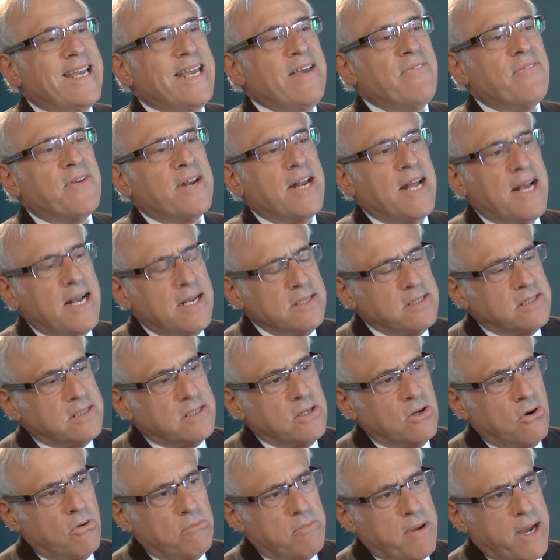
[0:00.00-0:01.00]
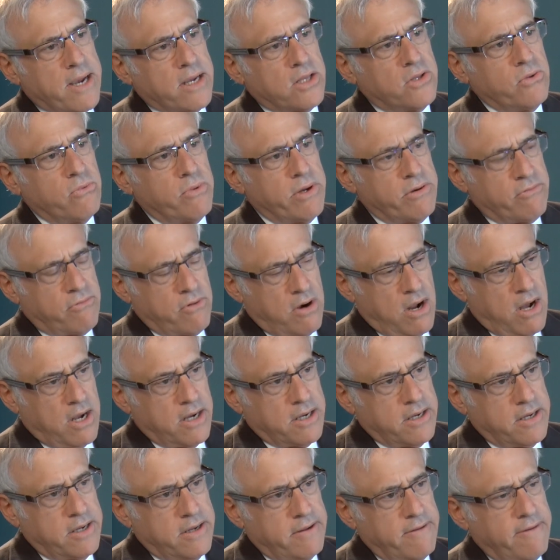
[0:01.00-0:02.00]
If it has to go back to
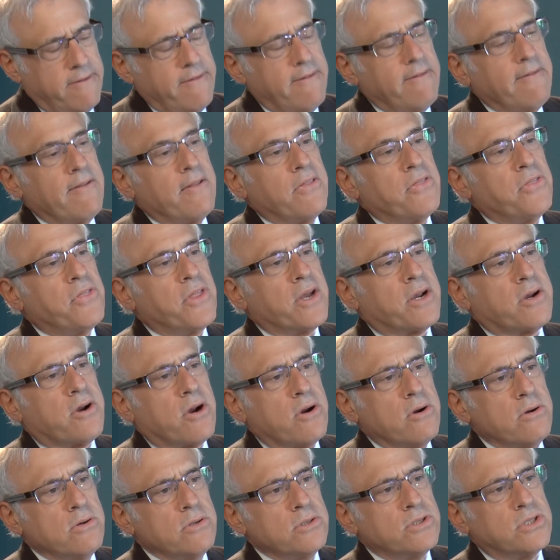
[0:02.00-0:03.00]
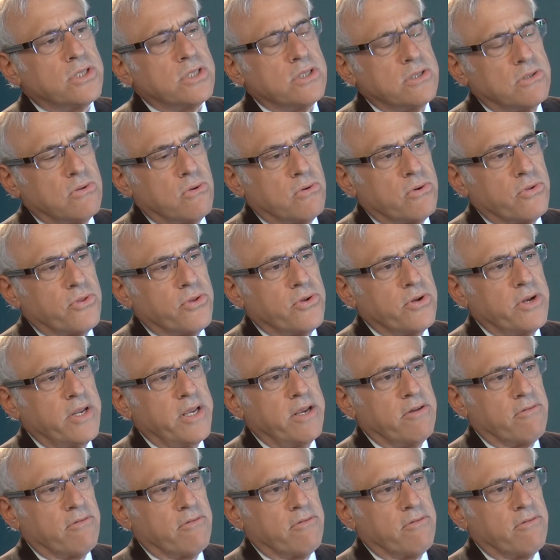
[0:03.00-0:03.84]
Iraq, the Kurds in northern